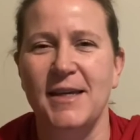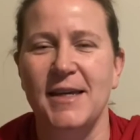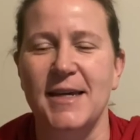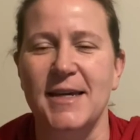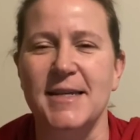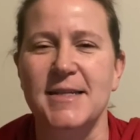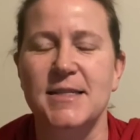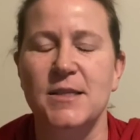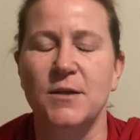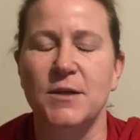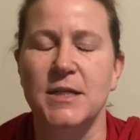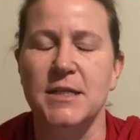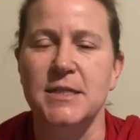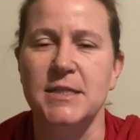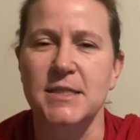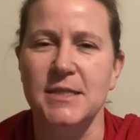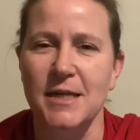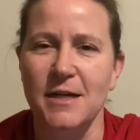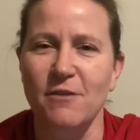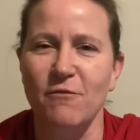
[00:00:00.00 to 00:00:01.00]
is that
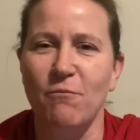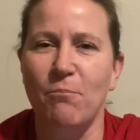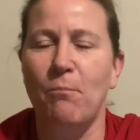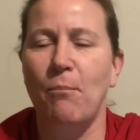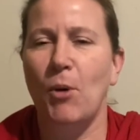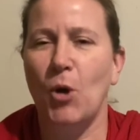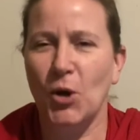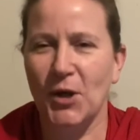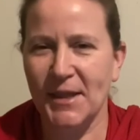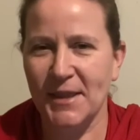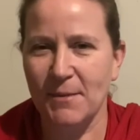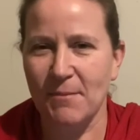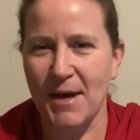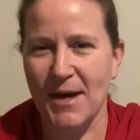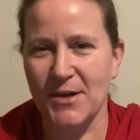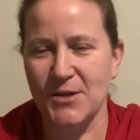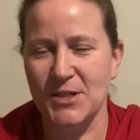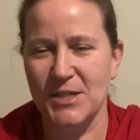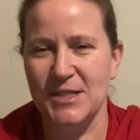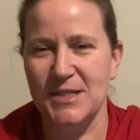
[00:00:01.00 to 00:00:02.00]
instead of pulling them
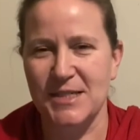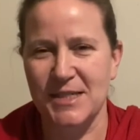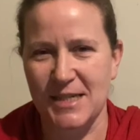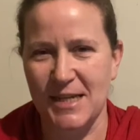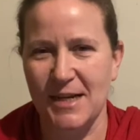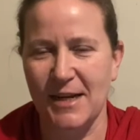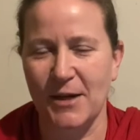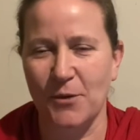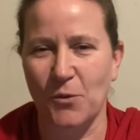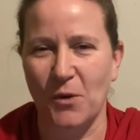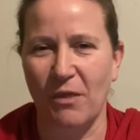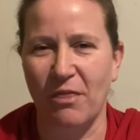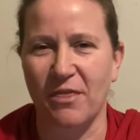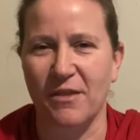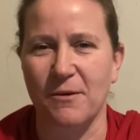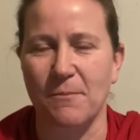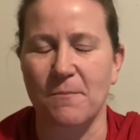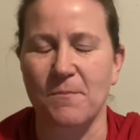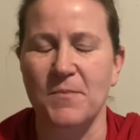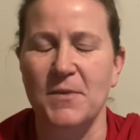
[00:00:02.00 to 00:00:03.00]
out and dealing with
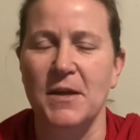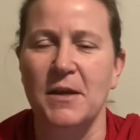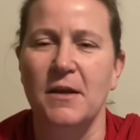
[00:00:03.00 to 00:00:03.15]
them,